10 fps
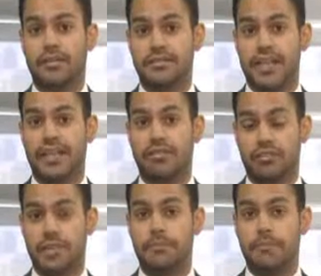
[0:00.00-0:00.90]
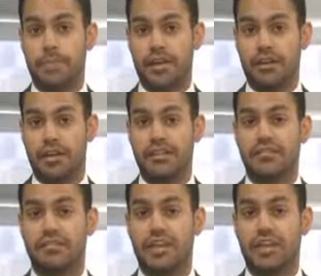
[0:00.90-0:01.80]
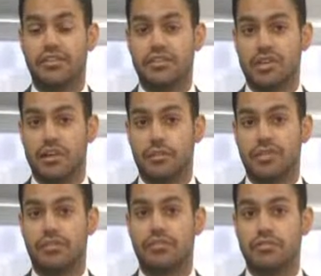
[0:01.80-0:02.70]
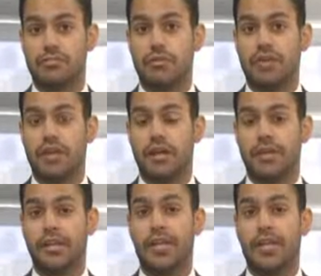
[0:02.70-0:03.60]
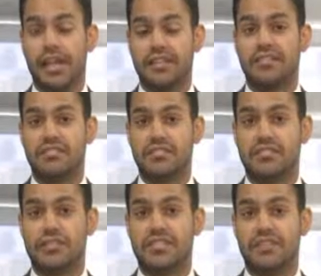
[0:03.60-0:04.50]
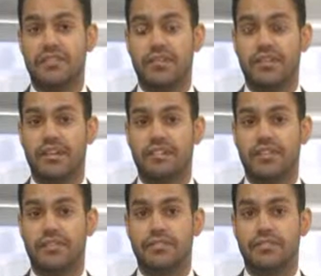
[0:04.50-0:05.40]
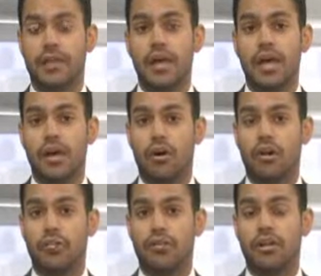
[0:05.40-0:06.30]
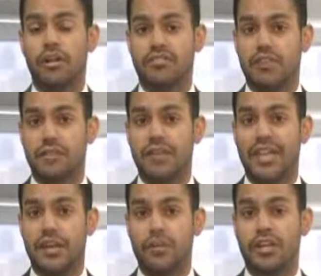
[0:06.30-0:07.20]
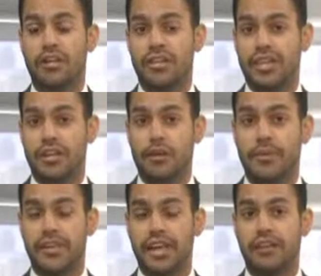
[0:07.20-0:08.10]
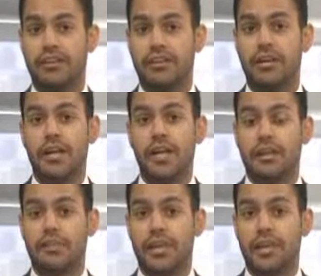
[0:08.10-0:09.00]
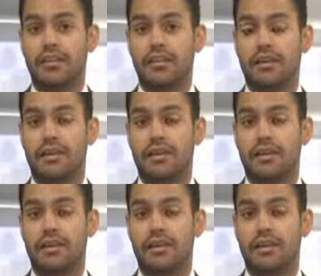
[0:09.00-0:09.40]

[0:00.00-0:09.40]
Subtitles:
selling to keep the pair in this range with good support coming at 64.75 levels. Overall, it's going to be a light week on the economic calendar. The main